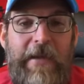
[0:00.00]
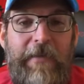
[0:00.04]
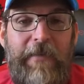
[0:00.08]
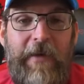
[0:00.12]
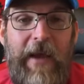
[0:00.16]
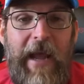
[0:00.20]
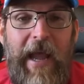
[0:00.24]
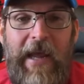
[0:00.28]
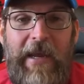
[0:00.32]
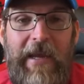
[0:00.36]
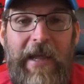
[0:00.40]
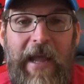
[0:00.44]

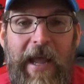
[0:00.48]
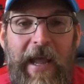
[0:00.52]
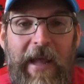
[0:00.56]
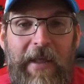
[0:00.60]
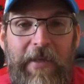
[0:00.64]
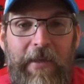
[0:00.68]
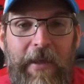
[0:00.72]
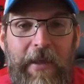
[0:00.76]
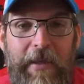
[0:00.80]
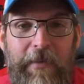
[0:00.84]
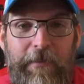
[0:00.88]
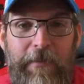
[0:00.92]
never had a
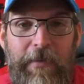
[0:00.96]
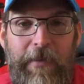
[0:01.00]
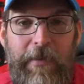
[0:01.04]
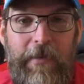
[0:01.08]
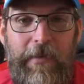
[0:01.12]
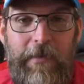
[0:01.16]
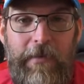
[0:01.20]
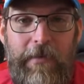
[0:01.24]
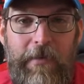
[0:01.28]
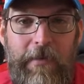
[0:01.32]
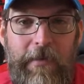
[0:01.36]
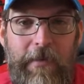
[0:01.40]
hat like
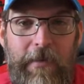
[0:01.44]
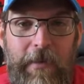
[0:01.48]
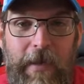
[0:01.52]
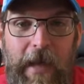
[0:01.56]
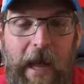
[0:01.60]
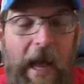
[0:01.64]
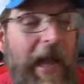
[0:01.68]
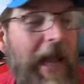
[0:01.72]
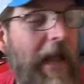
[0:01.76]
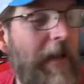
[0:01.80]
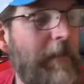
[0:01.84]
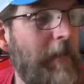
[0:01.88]
Bill.
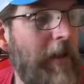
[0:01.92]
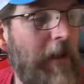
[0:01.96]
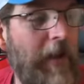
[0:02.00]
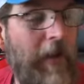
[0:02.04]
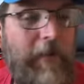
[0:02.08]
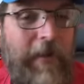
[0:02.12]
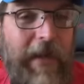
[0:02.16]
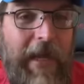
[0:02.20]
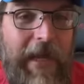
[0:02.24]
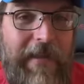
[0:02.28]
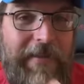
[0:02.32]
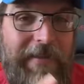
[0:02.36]
I have
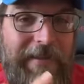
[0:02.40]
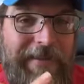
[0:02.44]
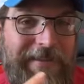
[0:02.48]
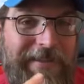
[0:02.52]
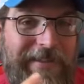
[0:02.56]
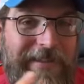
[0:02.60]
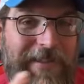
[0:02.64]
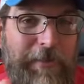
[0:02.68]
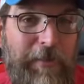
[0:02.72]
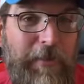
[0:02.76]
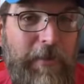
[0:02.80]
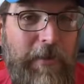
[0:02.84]
my own hat
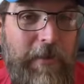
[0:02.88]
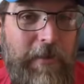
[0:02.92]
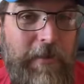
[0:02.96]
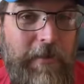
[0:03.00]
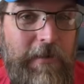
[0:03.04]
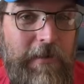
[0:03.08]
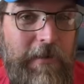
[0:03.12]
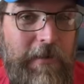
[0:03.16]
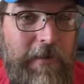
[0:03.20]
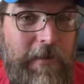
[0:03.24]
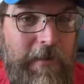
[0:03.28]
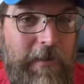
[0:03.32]
that's
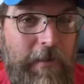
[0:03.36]
similar,